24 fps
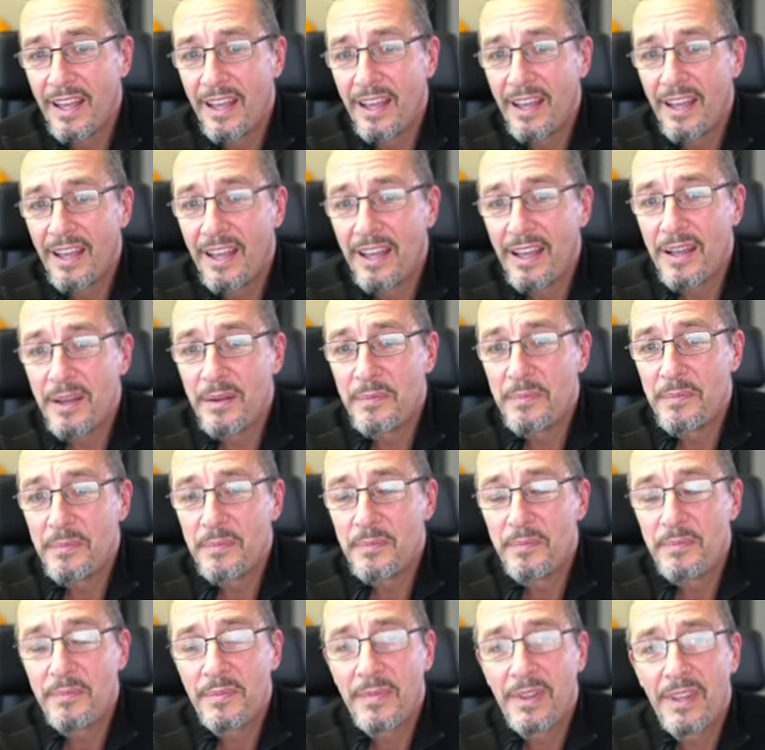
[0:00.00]

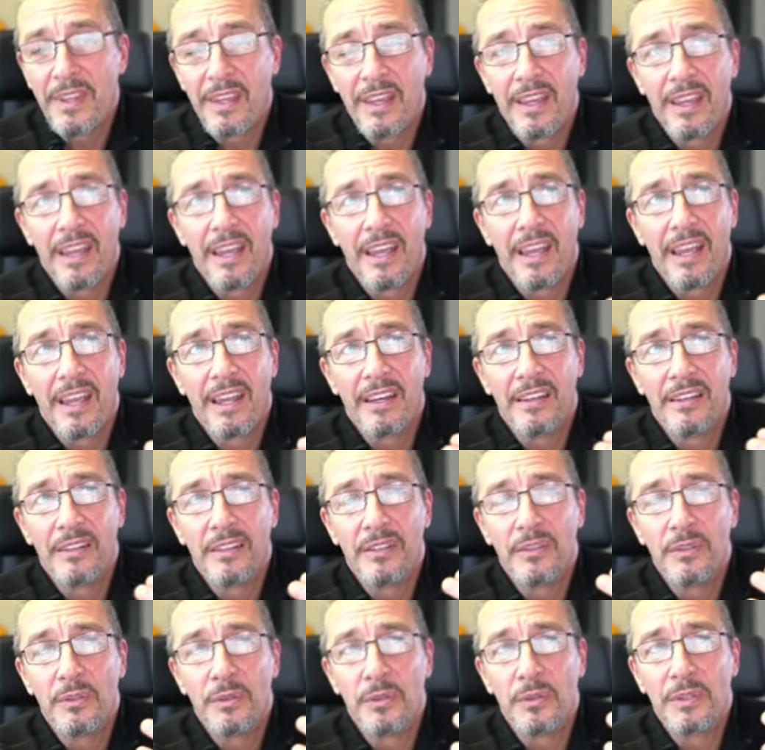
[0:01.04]

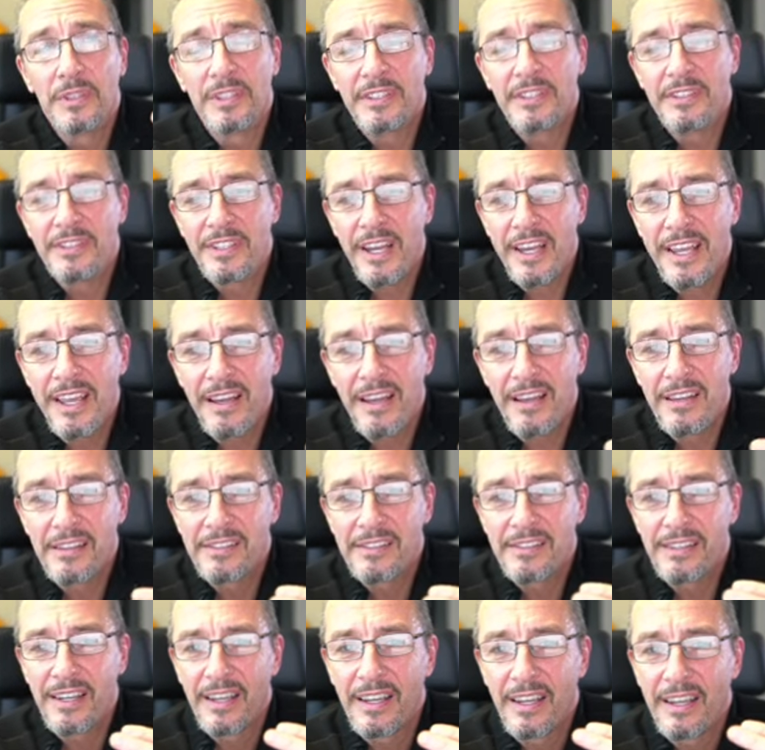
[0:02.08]
and your
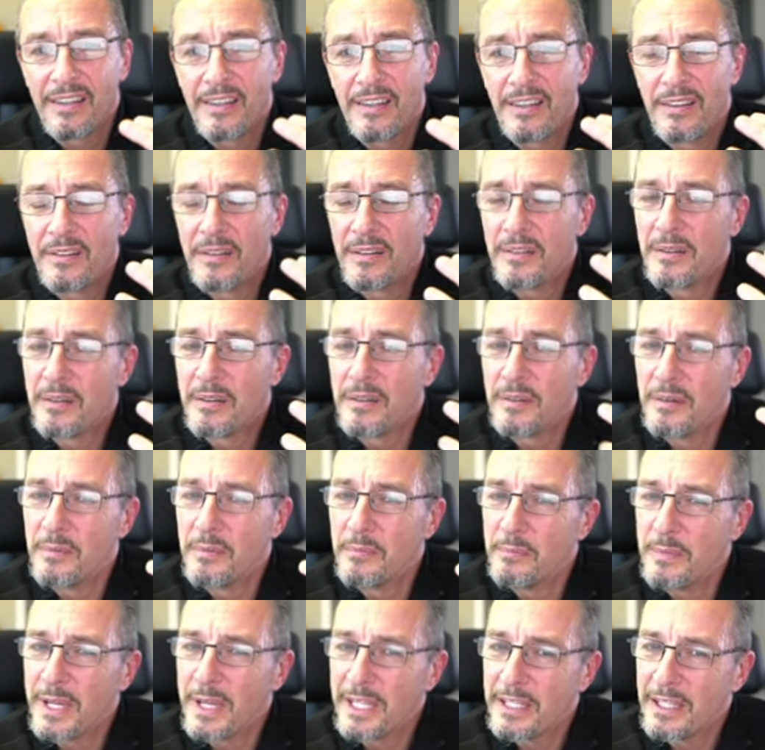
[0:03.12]
desires and
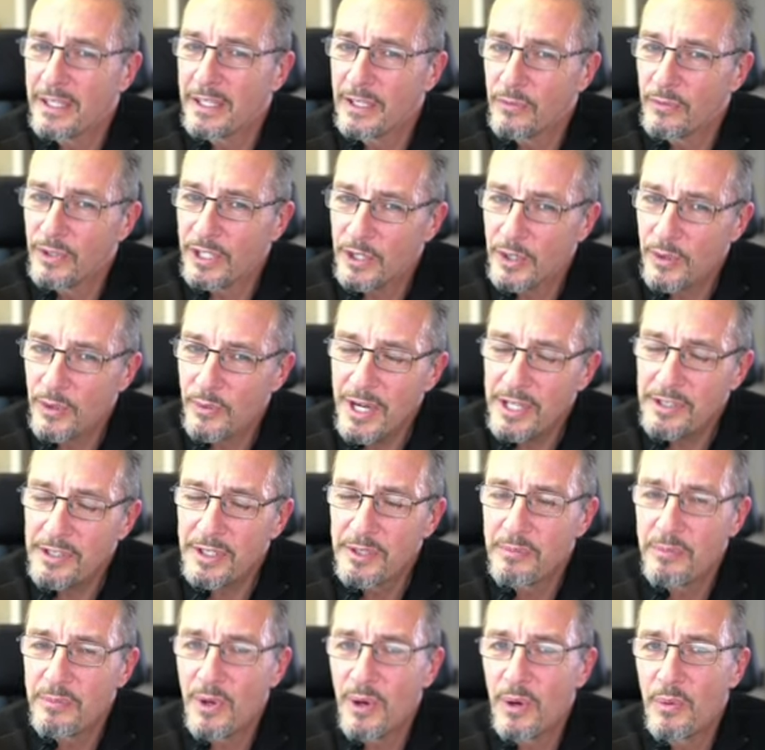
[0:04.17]
making a request
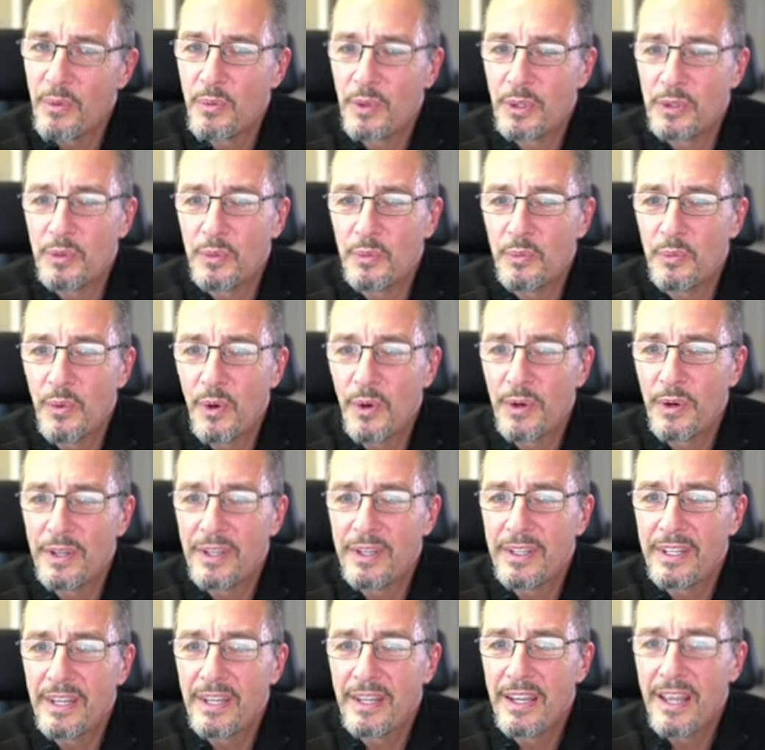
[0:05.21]
about what you want.